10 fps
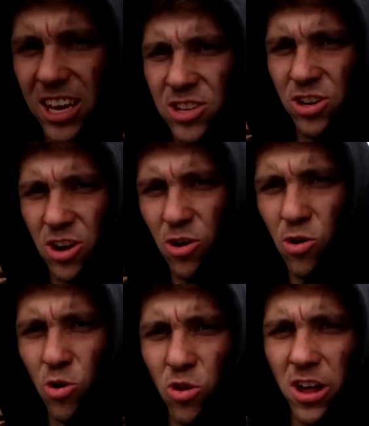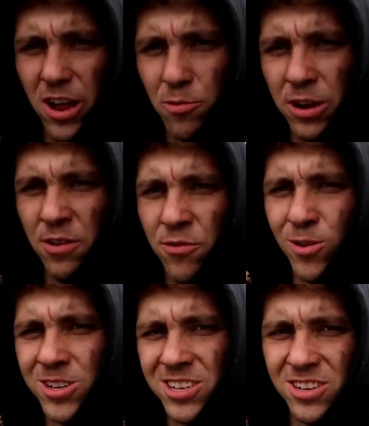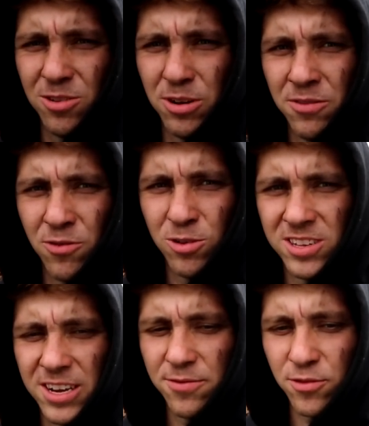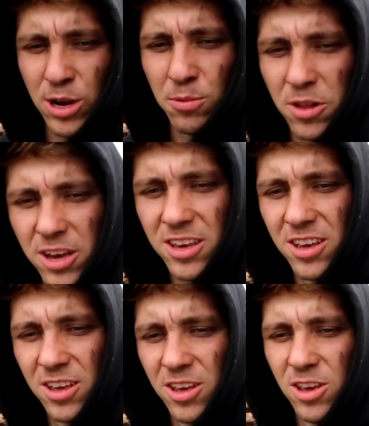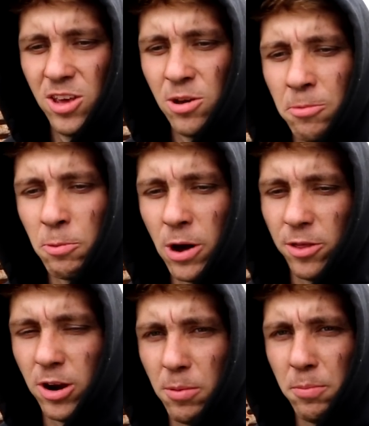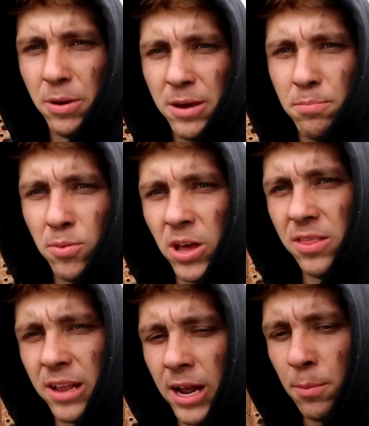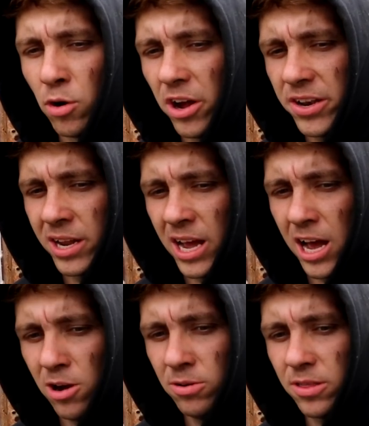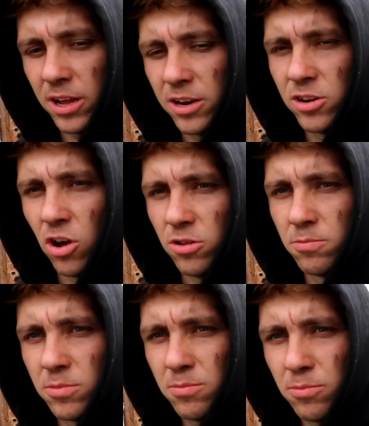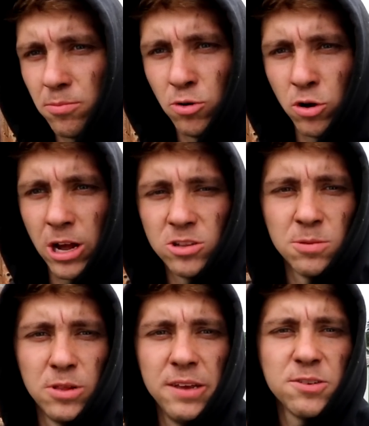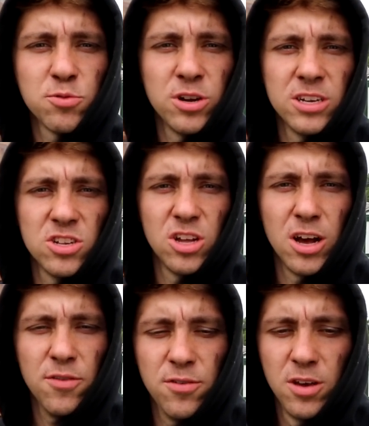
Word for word: It took a whole lot of reinforcing to reinforce that frame. Like, we welded up a big plate that I brought down, then Dalton broke out some leaf spring stuff.